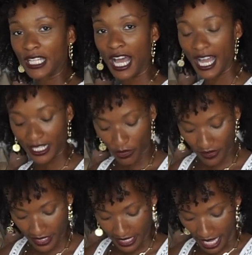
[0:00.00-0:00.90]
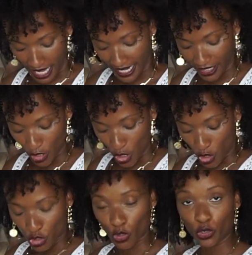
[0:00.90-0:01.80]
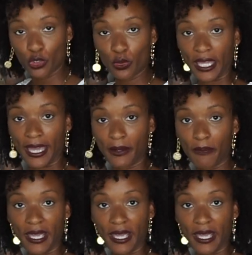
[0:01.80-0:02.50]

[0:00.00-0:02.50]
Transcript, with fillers: ties on the side, so you can